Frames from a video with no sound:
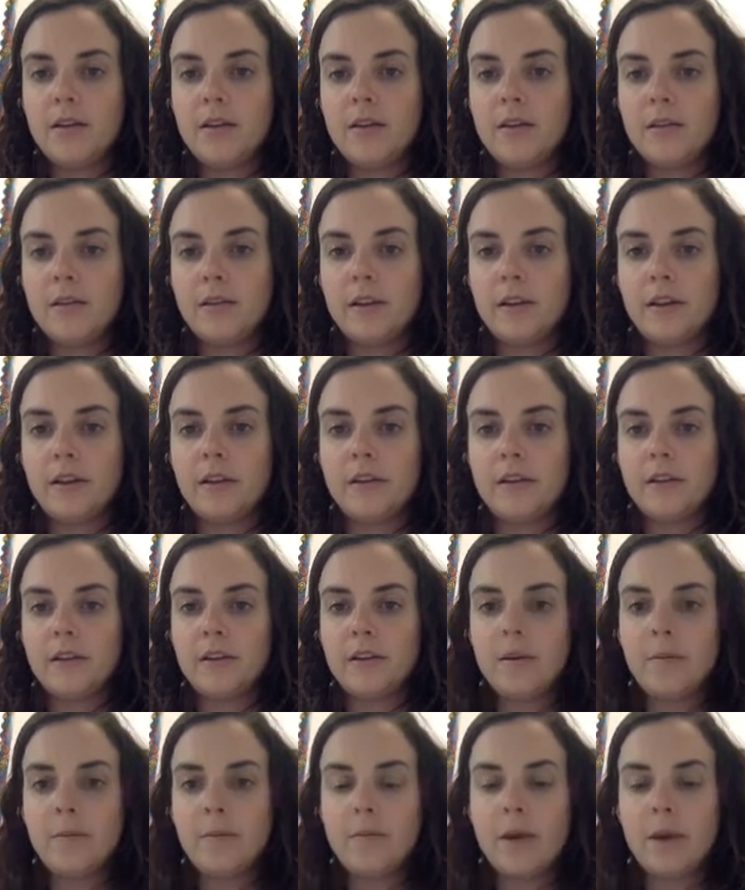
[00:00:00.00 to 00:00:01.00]
So this is
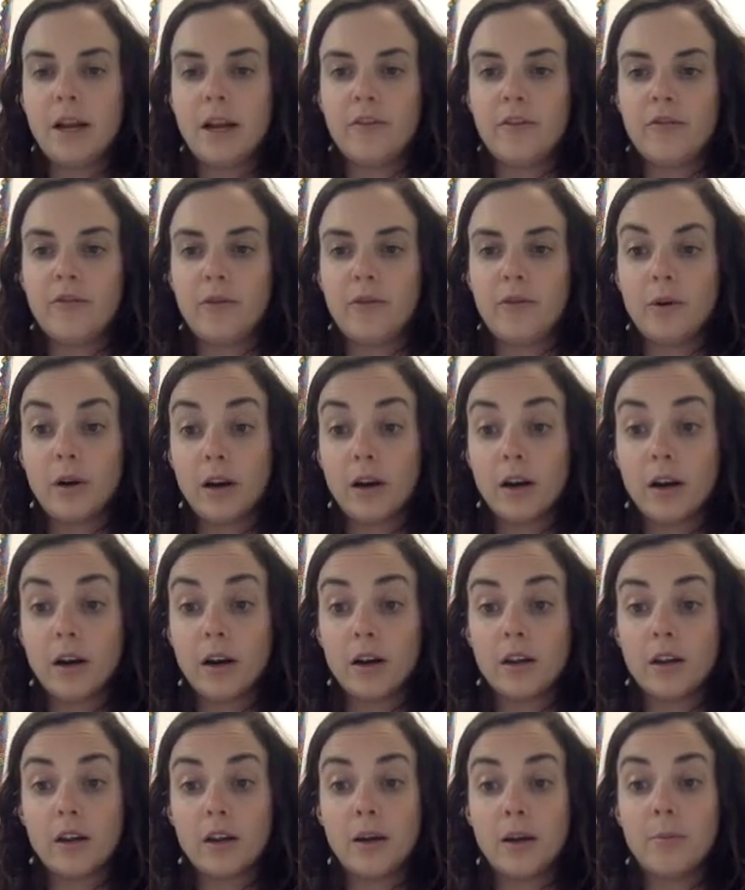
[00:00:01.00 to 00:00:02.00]
a metaphor.
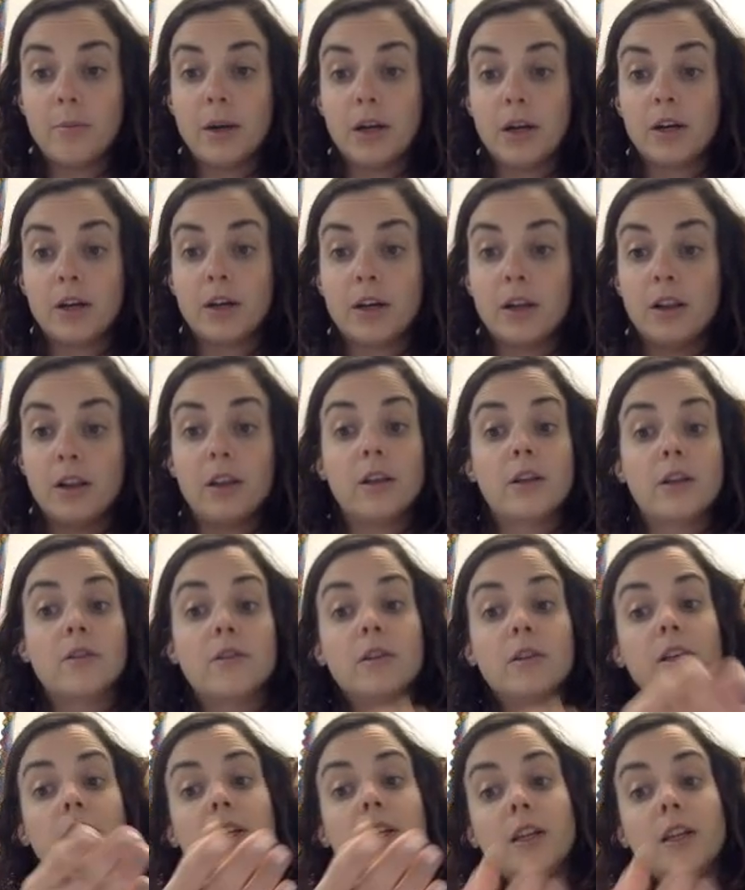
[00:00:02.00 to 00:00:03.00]
America
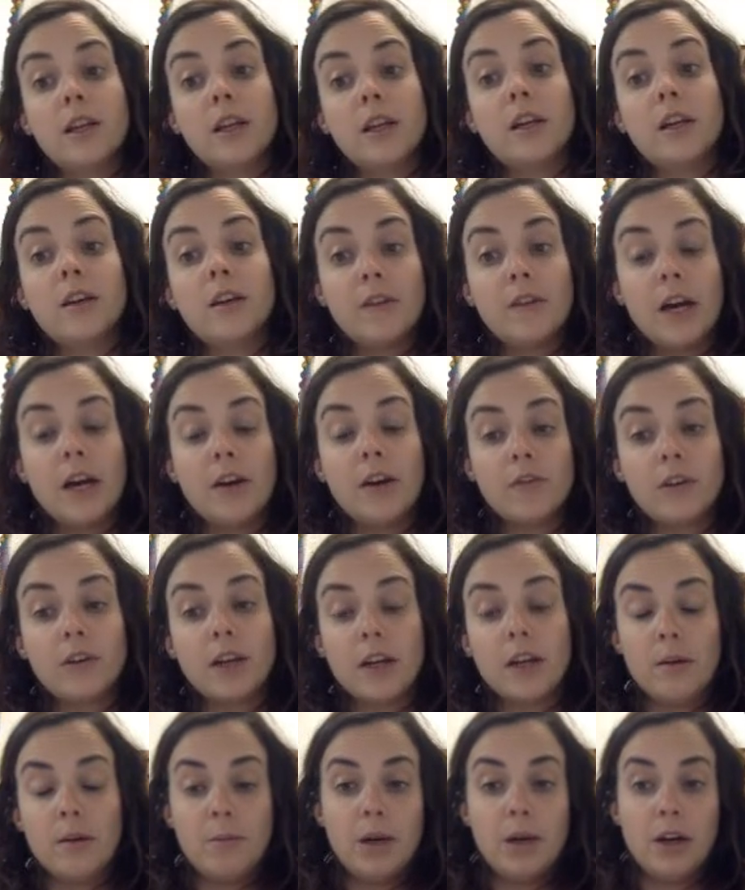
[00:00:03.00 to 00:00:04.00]
literally didn't give
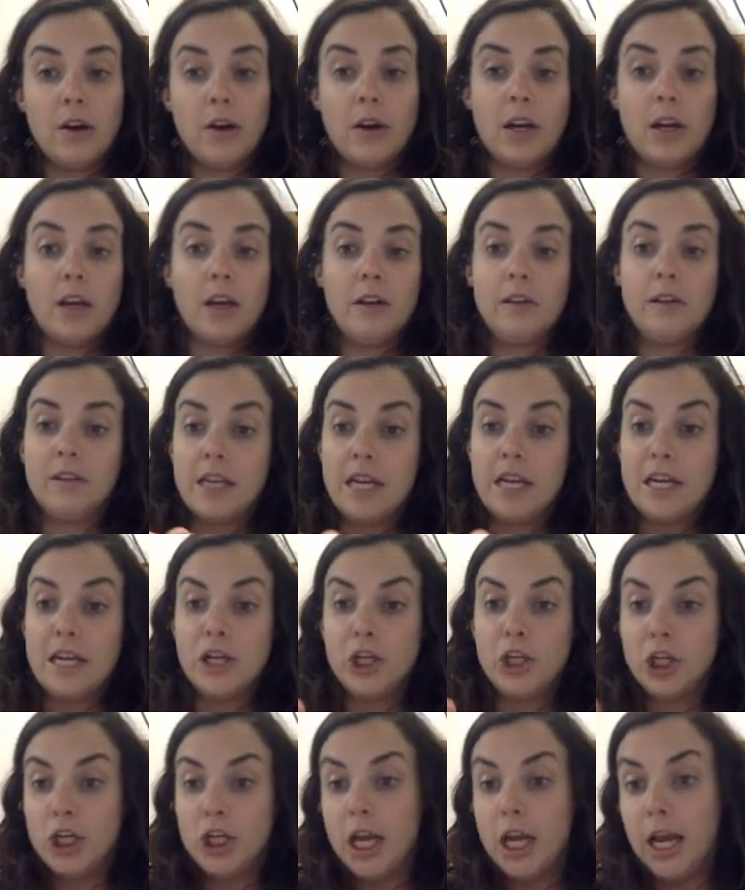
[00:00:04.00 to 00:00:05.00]
African Americans a
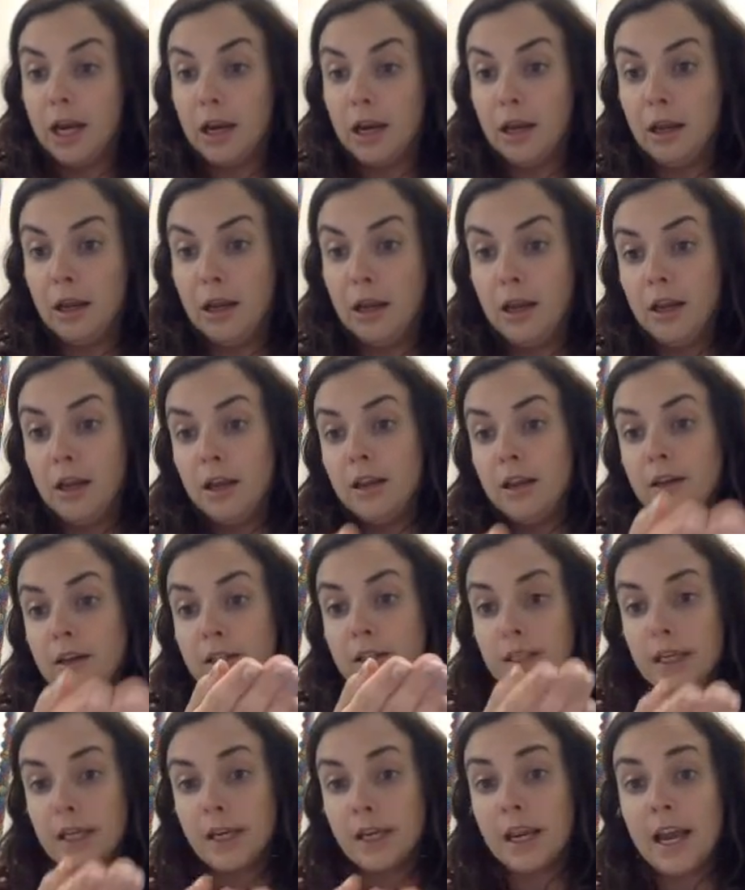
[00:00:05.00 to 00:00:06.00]
check
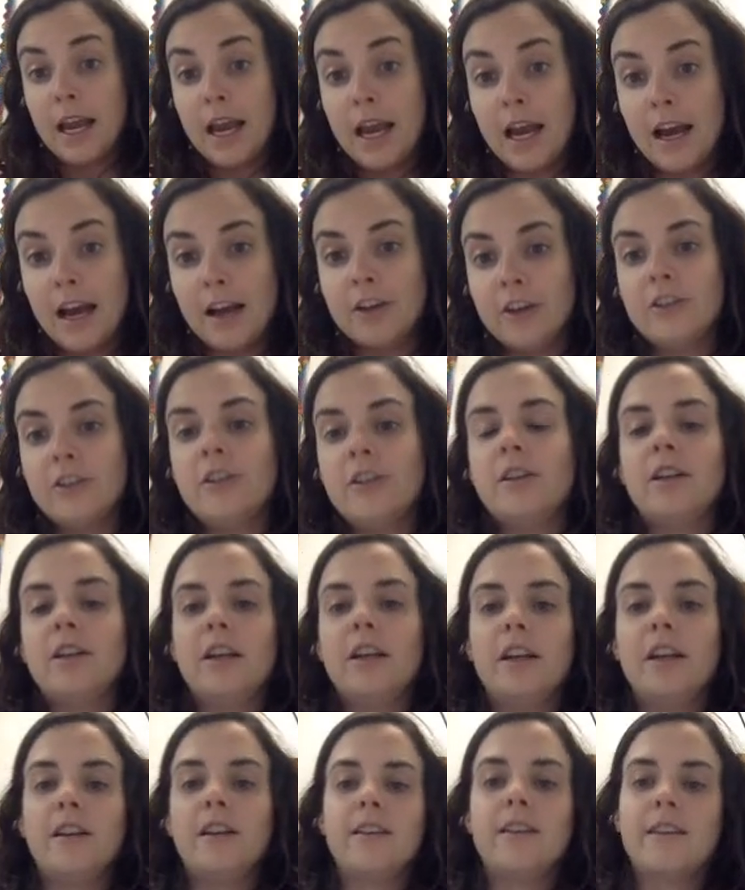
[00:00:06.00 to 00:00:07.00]
to cash.
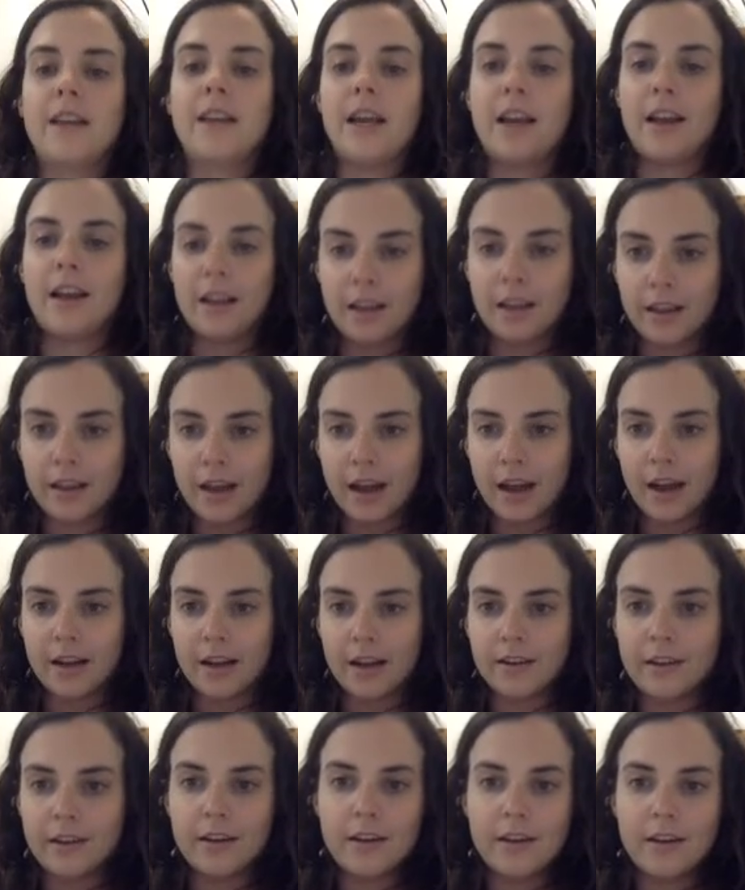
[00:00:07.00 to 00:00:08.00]
It's saying
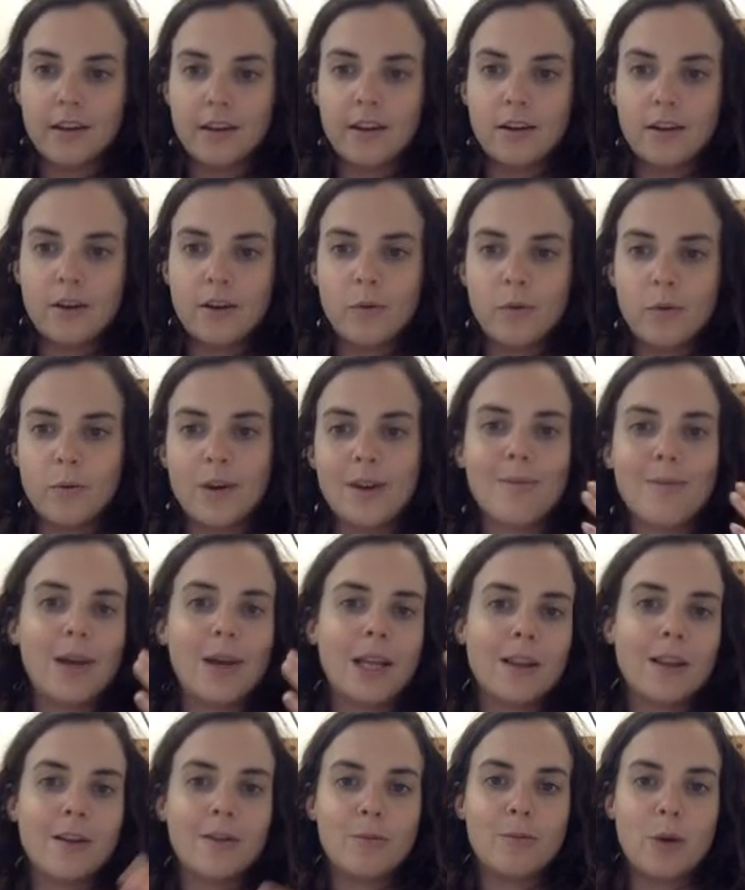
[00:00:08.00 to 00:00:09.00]
that we
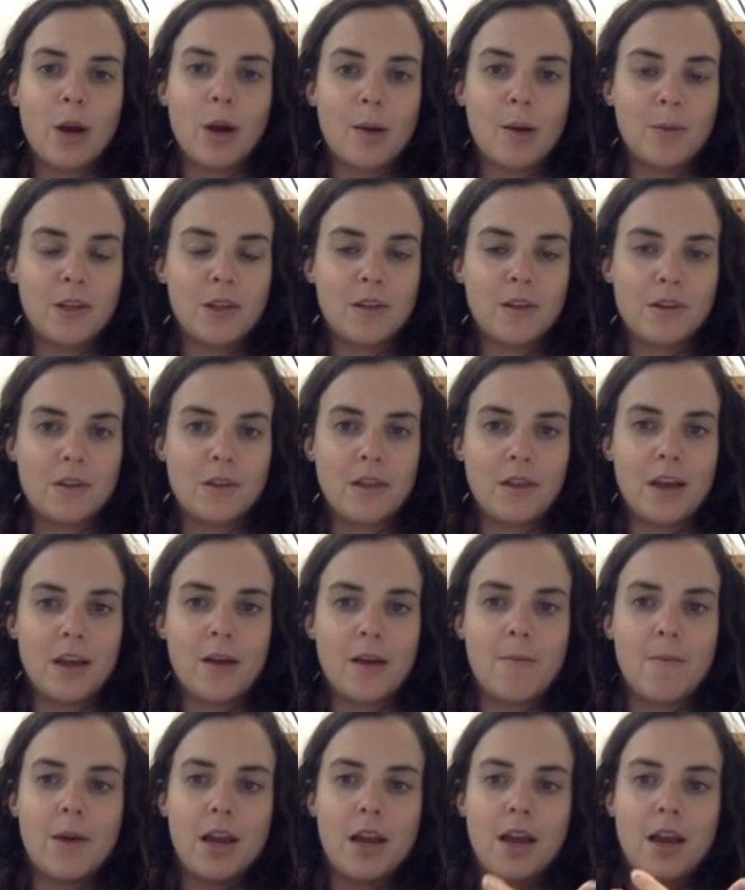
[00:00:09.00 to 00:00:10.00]
made this promise to
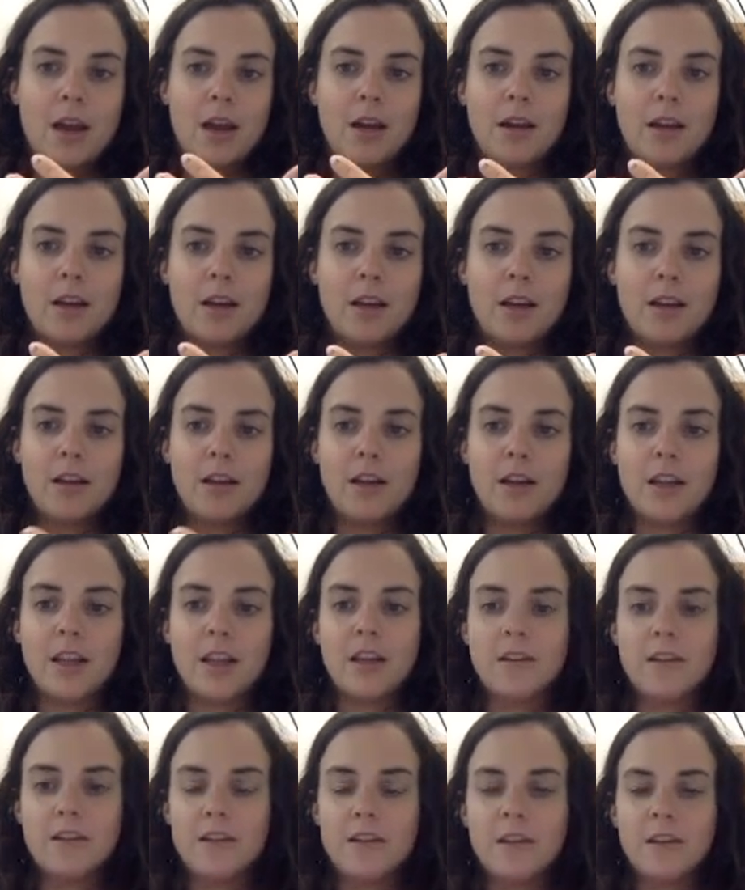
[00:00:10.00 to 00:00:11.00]
them and
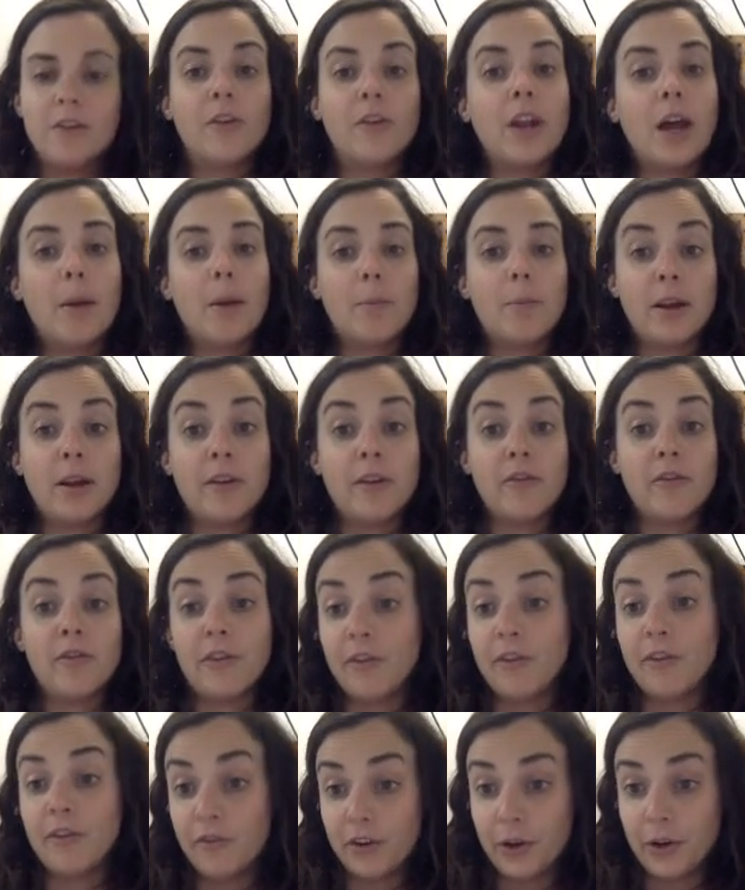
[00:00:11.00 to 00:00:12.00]
it's still not been
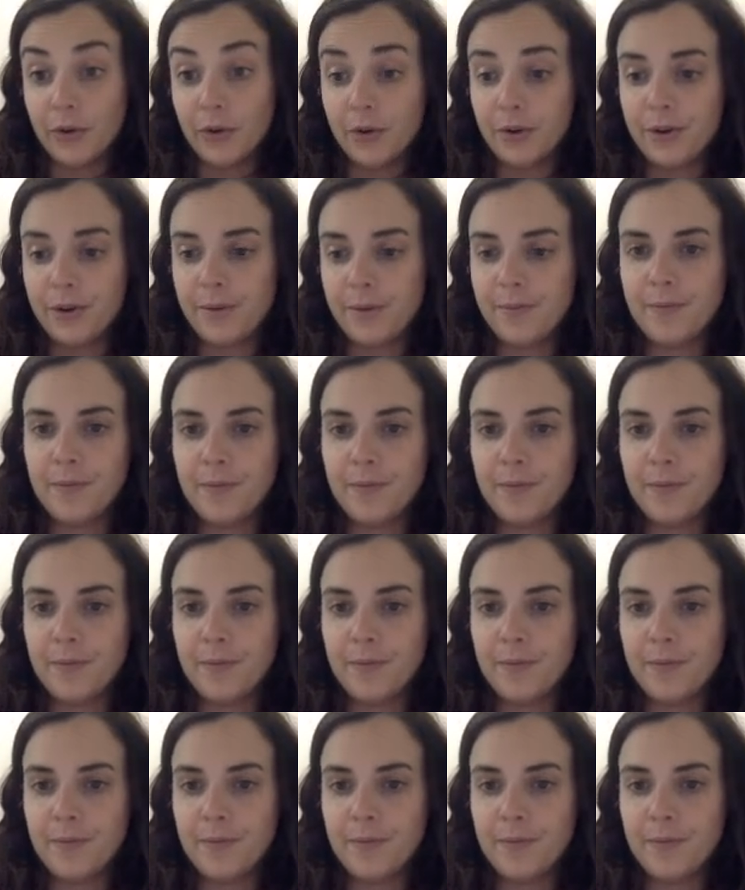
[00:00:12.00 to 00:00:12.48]
fulfilled.